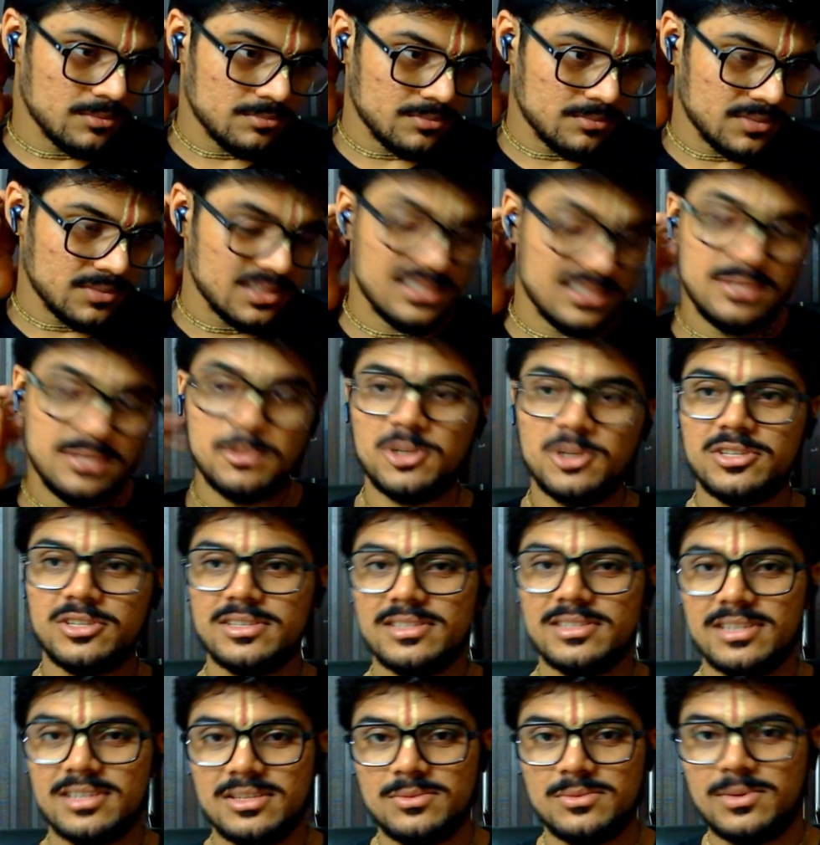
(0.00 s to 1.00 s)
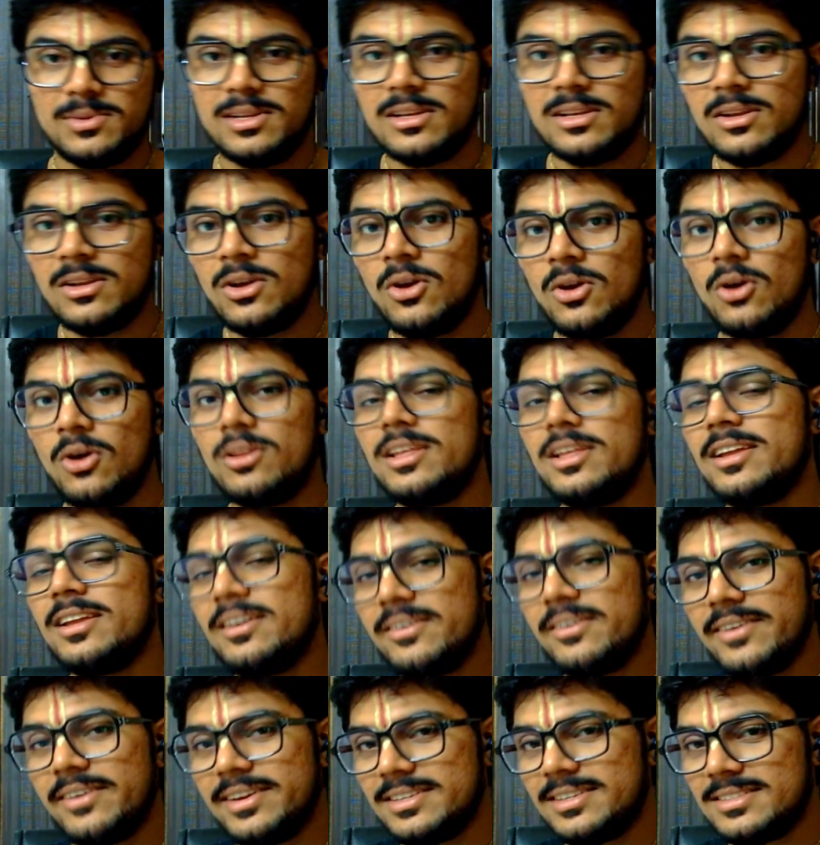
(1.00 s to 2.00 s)
distributions as well, the
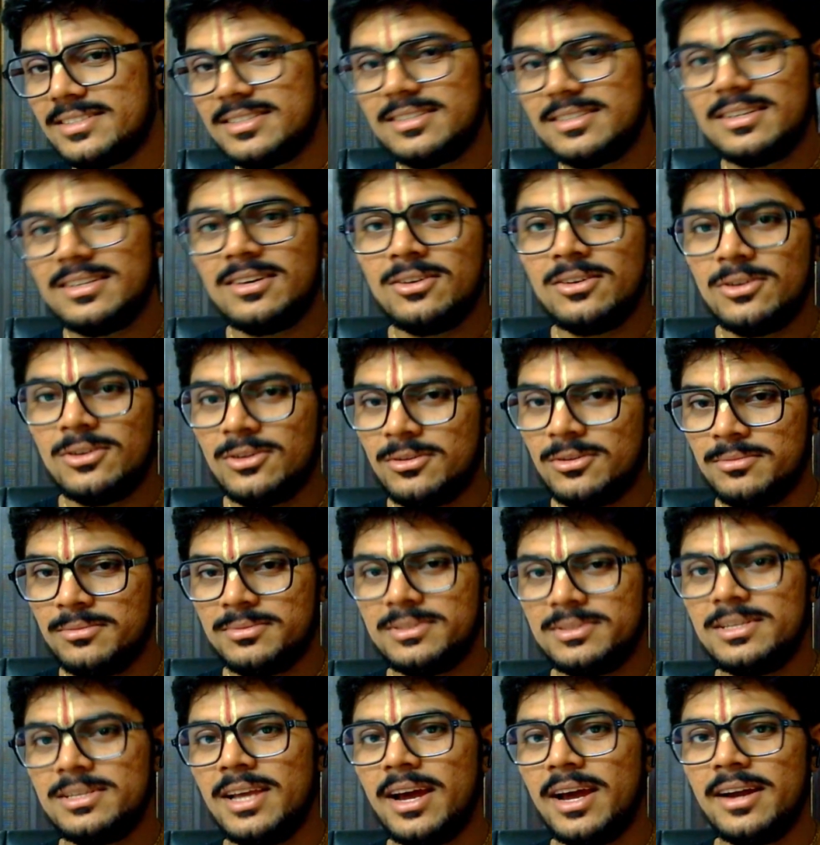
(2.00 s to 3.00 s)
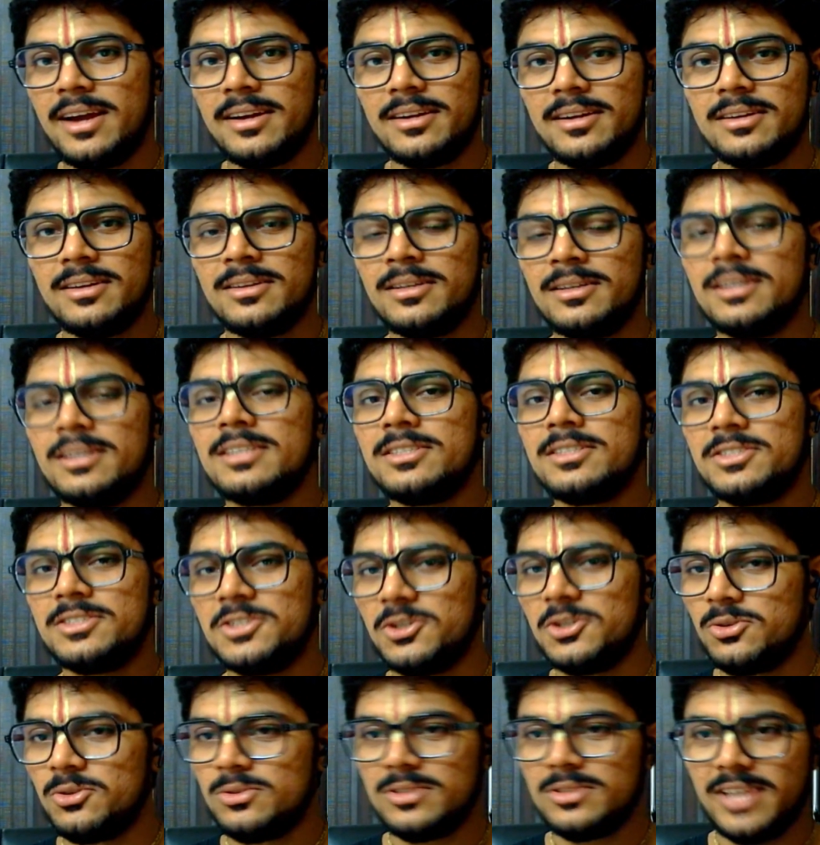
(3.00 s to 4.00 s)
Ingress or
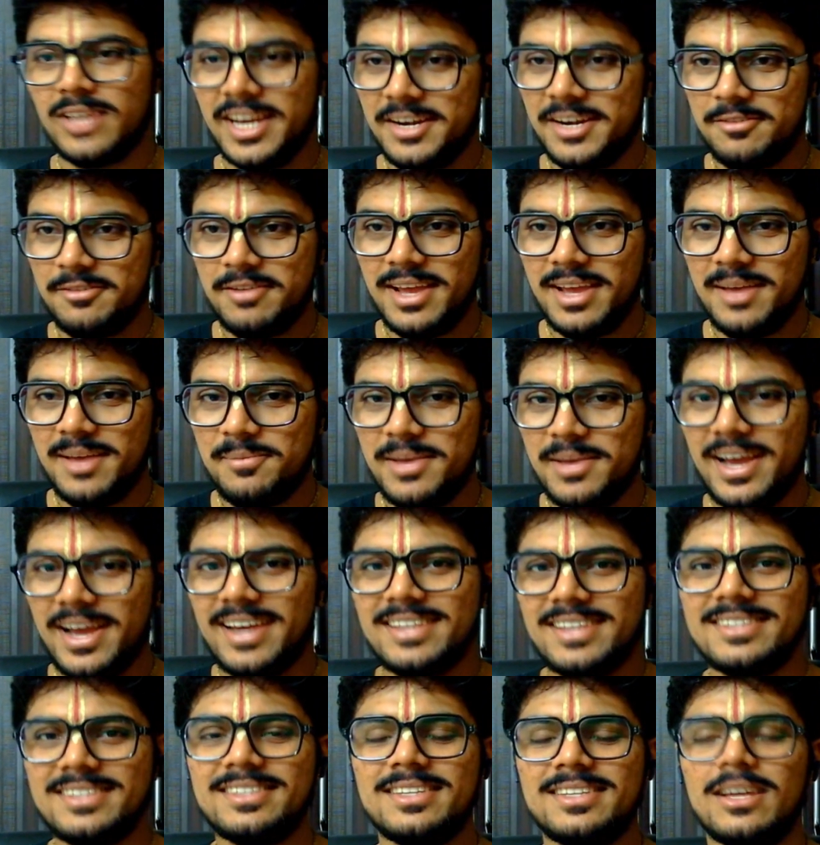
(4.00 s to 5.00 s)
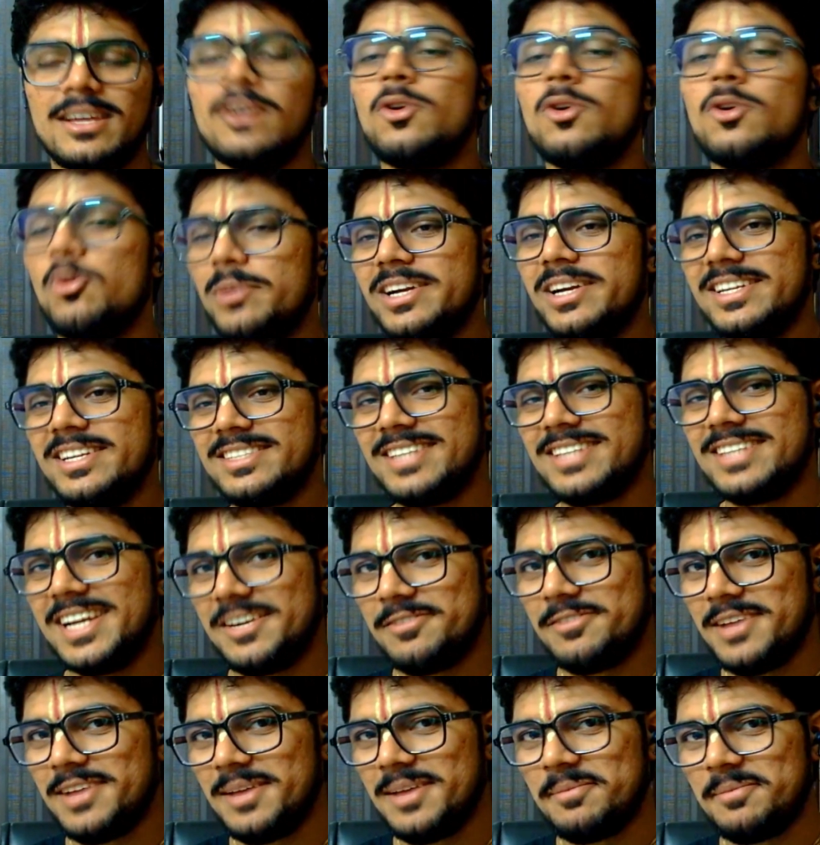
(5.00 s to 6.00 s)
Istio gateway APIs, Kubernetes
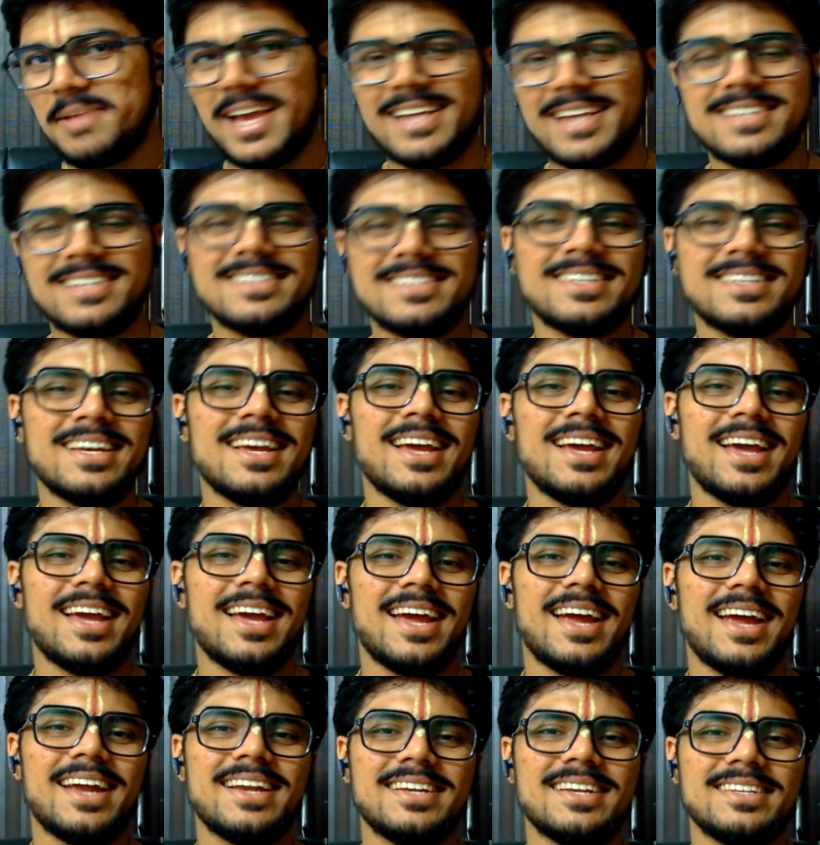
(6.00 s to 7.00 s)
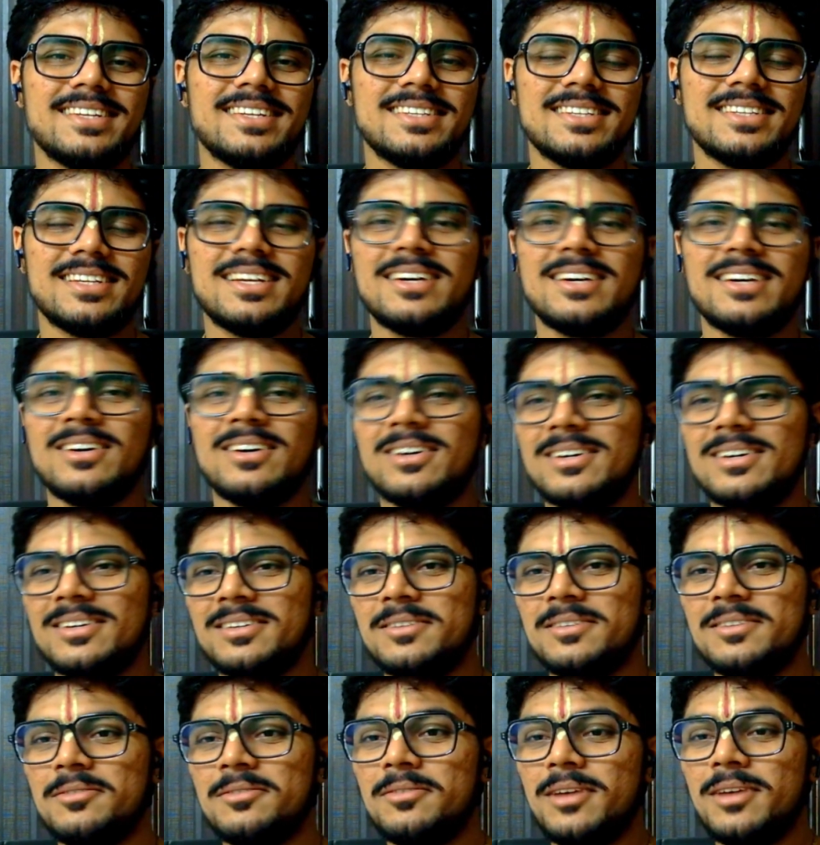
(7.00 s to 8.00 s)
gateway APIs. And
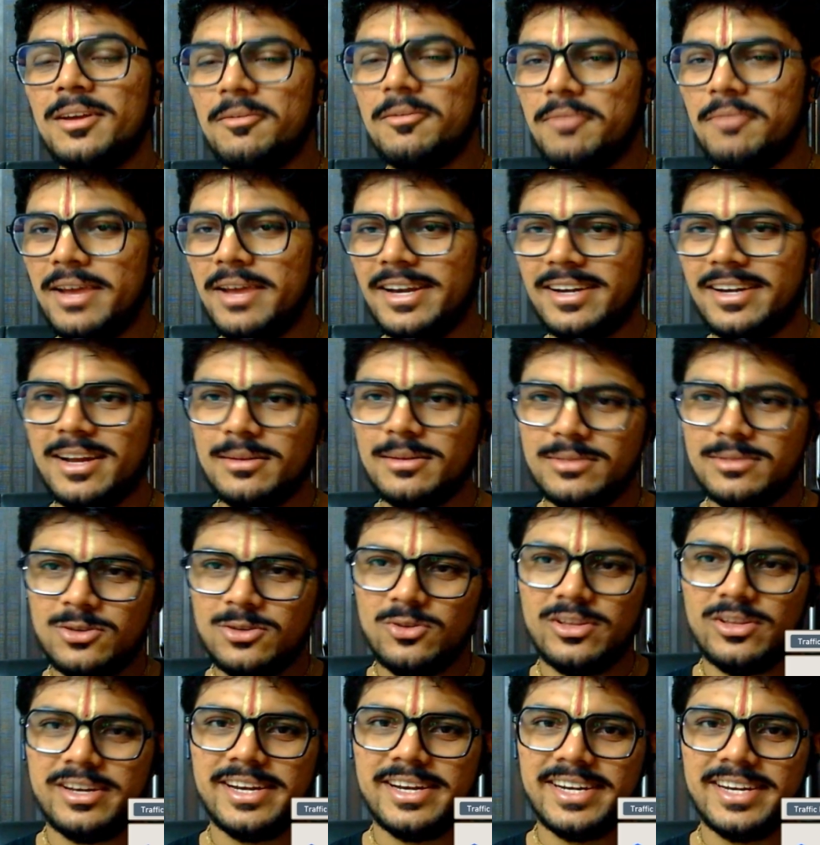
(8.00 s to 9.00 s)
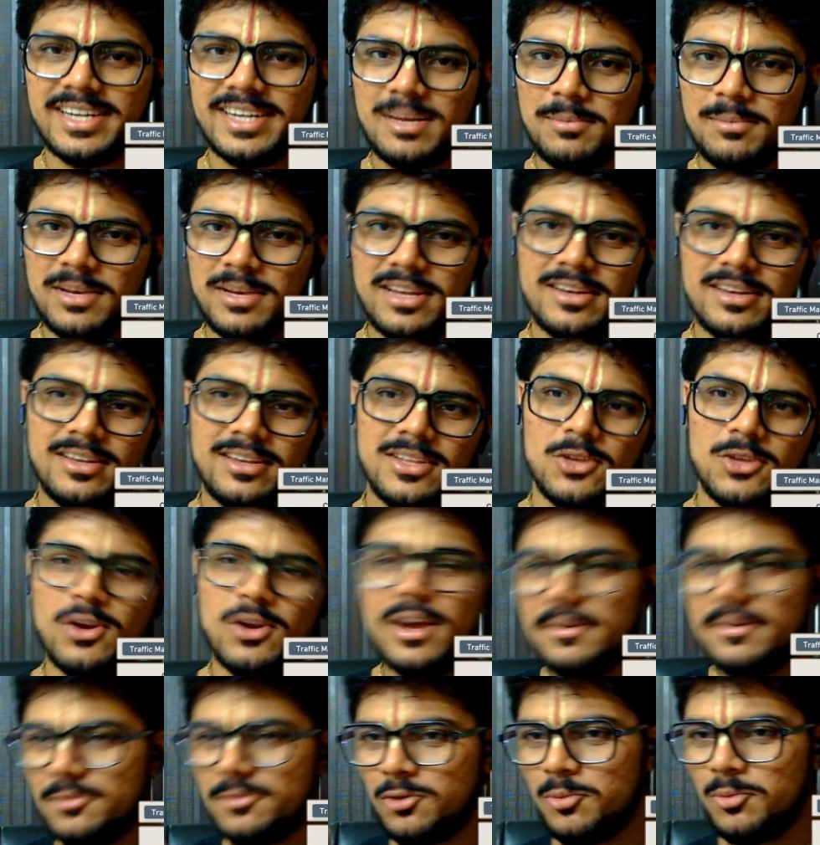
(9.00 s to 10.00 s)
when it comes to the data plane, you
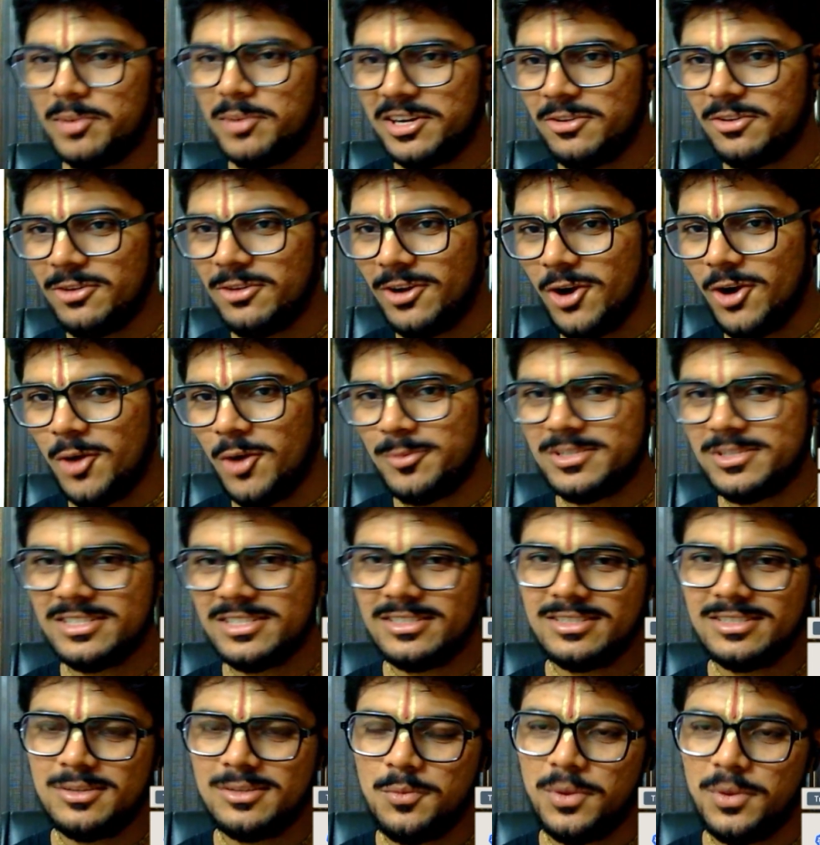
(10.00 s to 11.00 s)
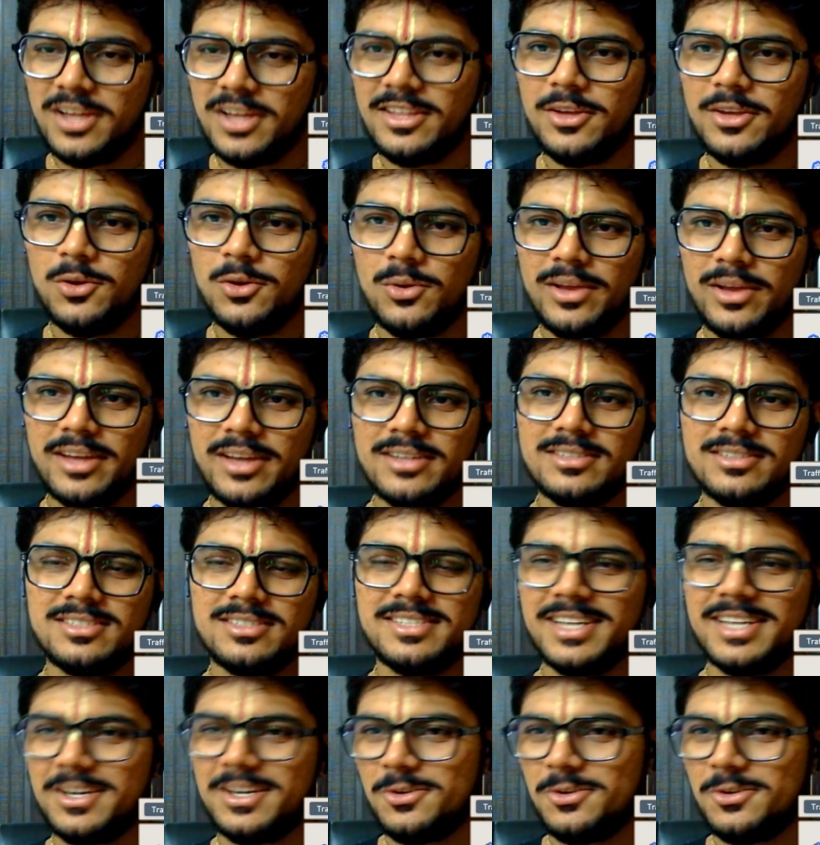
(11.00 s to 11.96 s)
have two particular options: whether you can stick